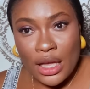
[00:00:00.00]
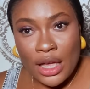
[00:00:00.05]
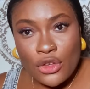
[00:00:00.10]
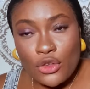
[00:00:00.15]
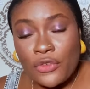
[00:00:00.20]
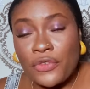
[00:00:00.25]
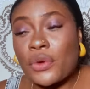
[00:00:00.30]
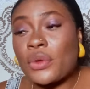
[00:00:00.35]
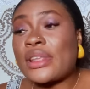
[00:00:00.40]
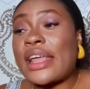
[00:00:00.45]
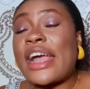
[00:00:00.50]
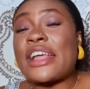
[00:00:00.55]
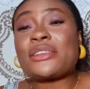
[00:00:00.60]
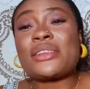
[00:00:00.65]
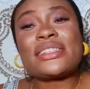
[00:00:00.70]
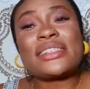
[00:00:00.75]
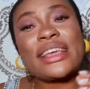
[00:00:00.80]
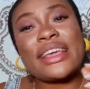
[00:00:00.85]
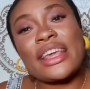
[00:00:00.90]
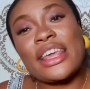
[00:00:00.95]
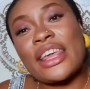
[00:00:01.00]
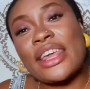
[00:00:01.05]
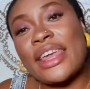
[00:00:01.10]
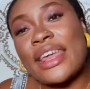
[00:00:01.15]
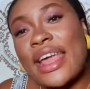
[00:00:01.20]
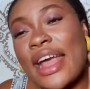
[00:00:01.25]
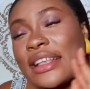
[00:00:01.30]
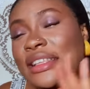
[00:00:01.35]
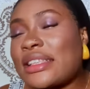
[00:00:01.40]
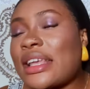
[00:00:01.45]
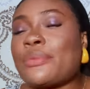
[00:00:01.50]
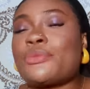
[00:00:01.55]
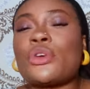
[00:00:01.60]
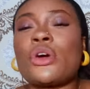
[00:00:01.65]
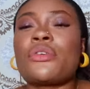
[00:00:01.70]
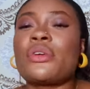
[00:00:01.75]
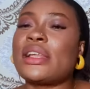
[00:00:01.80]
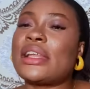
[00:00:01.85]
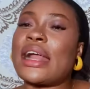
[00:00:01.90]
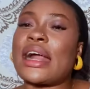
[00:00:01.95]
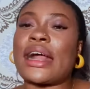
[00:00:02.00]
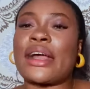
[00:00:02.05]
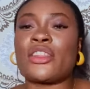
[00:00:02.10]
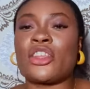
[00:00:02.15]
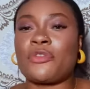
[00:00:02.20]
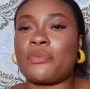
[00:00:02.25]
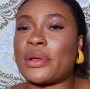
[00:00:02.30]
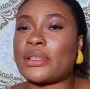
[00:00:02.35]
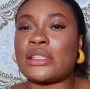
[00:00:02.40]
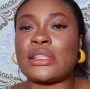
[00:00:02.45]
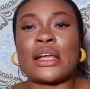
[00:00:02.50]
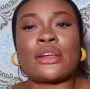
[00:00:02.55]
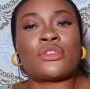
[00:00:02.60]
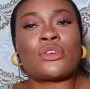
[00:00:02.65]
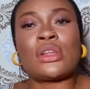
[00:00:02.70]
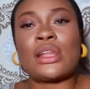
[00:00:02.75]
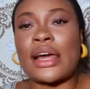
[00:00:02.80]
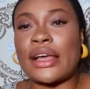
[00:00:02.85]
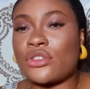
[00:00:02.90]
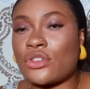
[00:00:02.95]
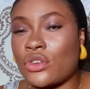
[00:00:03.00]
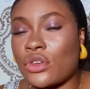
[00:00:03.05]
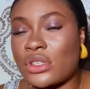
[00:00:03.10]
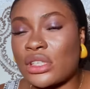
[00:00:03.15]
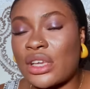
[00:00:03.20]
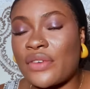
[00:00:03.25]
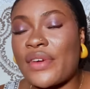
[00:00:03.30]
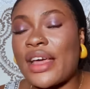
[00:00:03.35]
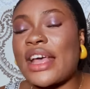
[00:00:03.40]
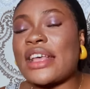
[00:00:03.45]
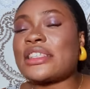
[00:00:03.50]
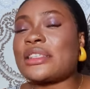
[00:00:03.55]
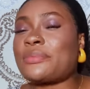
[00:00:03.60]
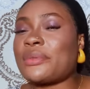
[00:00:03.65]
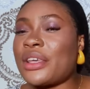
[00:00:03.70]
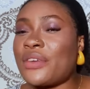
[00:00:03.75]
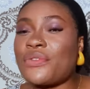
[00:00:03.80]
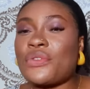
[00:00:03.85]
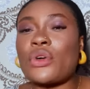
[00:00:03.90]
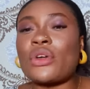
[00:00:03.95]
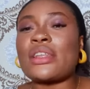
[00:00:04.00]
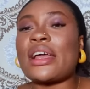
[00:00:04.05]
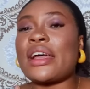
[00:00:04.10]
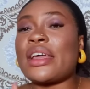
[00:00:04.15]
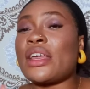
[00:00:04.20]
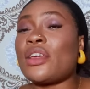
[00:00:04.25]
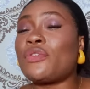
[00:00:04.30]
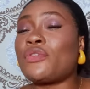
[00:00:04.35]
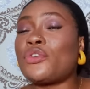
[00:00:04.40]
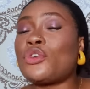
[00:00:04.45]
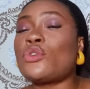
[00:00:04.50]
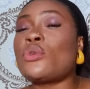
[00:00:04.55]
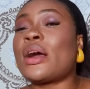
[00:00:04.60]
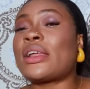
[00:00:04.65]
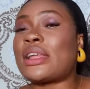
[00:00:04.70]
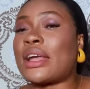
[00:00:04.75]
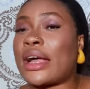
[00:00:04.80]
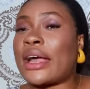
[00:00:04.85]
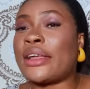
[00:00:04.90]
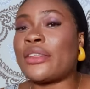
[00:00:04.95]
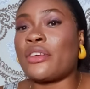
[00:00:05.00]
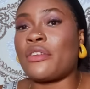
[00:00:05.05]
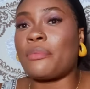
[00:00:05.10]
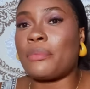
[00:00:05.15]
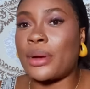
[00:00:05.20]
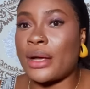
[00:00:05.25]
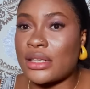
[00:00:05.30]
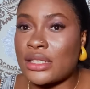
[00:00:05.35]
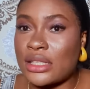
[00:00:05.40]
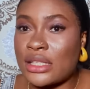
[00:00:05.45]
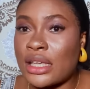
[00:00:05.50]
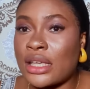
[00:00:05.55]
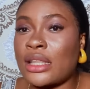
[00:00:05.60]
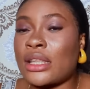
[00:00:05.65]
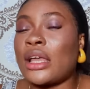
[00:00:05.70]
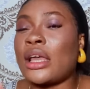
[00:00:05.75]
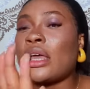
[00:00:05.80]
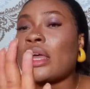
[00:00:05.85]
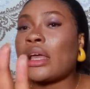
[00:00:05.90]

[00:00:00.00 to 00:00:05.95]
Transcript: You feel, eh, see, except you're really that kind of person now don't lie to yourself as if you're that if you are that kind of person